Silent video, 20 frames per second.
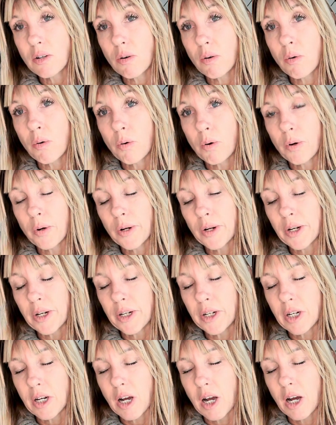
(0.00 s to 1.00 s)

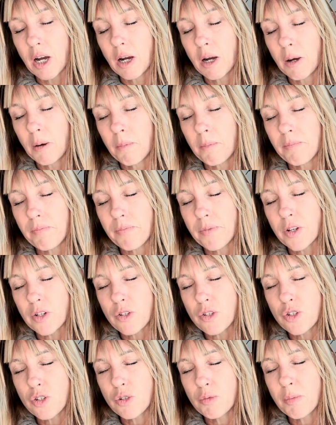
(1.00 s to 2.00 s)
or there's
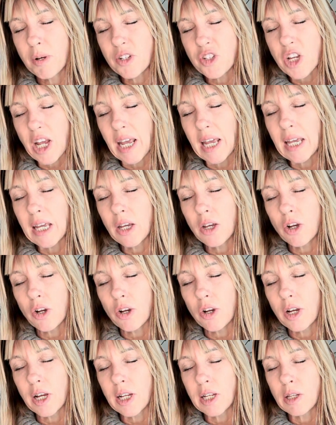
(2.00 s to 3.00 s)
too much
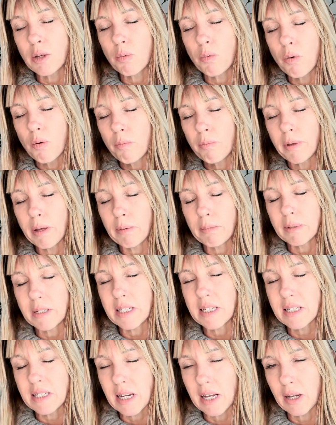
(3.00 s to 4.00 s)
anger and you won't be able to
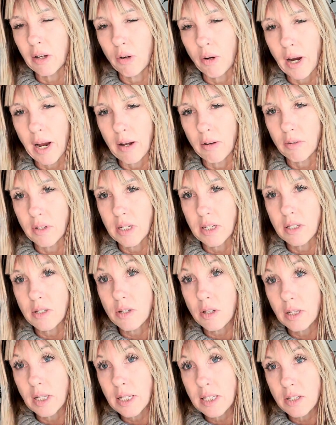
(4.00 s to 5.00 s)
stay grounded.
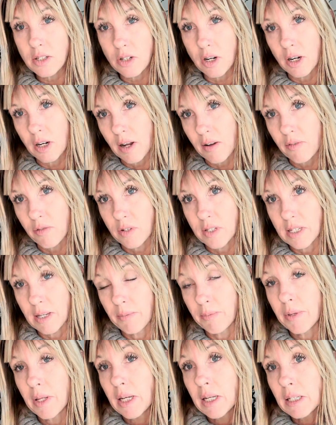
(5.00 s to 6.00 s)
So let's start off with
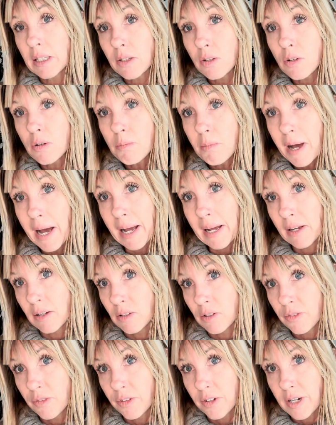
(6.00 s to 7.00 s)
something a little
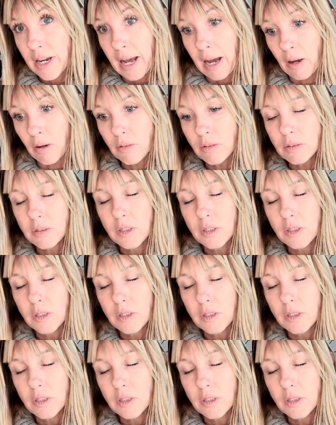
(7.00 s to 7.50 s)
mild for now.